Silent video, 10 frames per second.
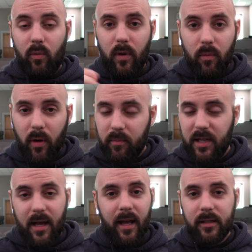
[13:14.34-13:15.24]
We want to
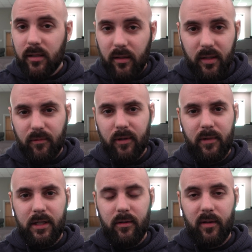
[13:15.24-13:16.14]
be excellent when
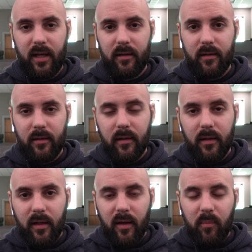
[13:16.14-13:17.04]
we do that,
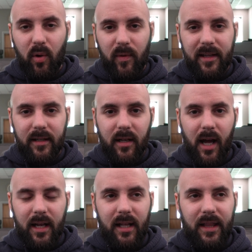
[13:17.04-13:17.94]
but we
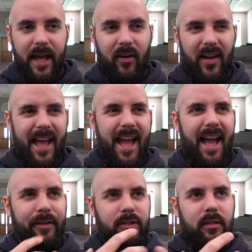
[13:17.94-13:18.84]
cannot allow
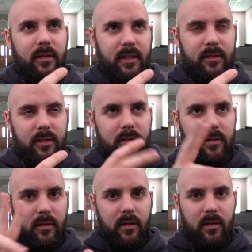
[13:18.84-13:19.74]

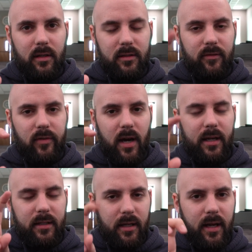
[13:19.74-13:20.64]
excellence,
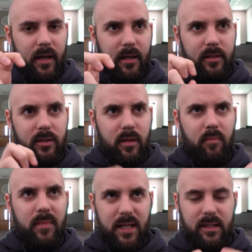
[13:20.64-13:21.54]
defined as
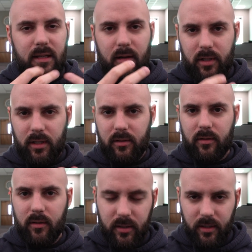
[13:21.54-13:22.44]
me sounding as
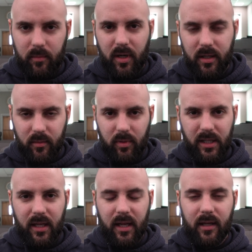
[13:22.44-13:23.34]
good as I
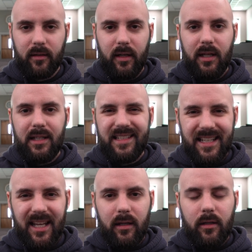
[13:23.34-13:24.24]
possibly can, to
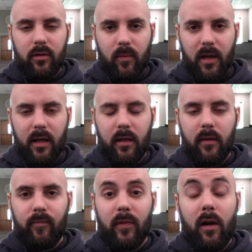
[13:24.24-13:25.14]
get in the way
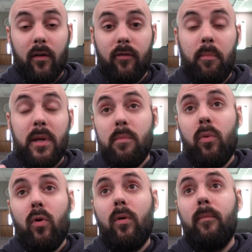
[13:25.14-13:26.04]
of
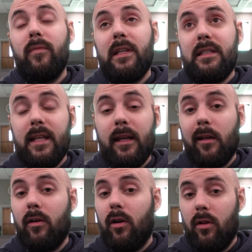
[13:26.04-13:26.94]
people
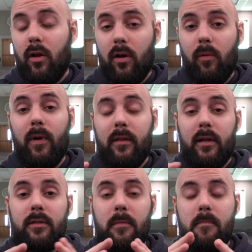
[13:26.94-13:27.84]
singing along with
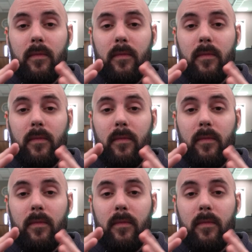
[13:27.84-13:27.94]
us.